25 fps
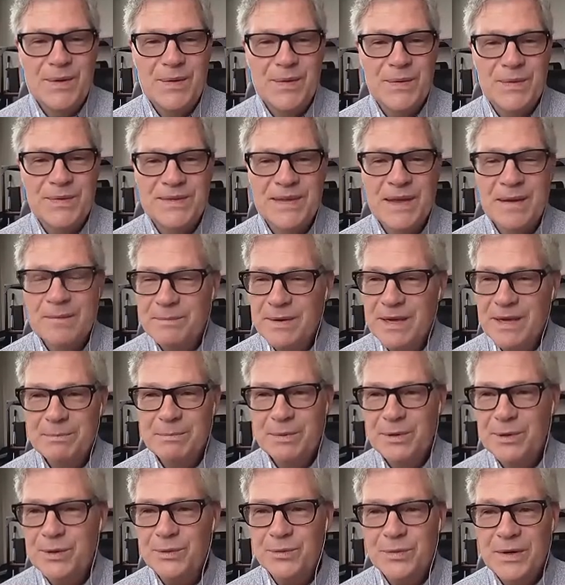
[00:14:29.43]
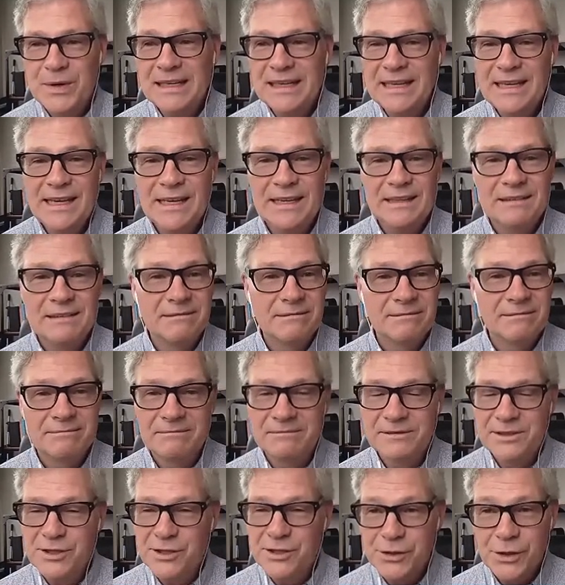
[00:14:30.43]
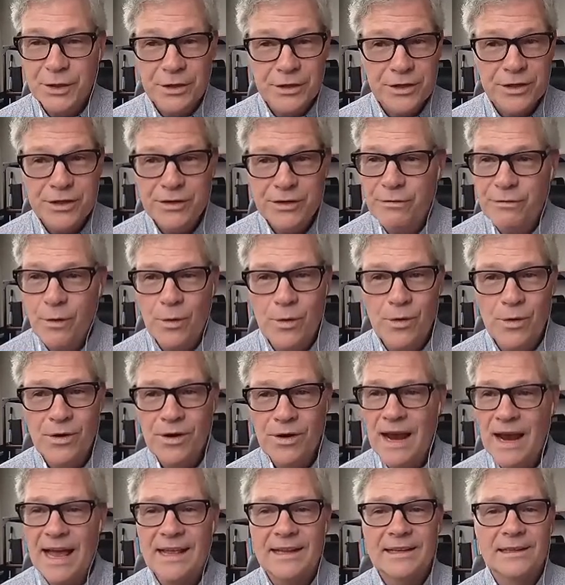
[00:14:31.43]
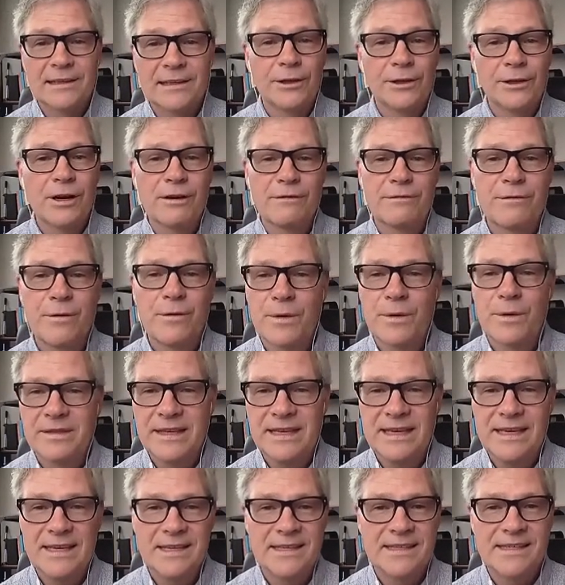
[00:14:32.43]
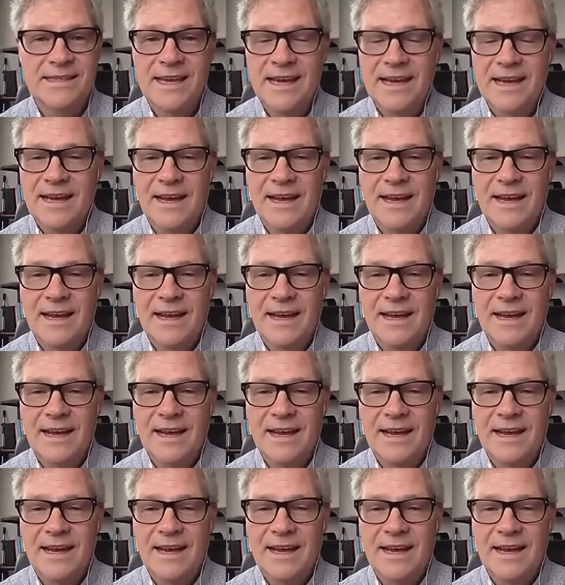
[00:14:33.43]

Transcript: some people really search for and look for these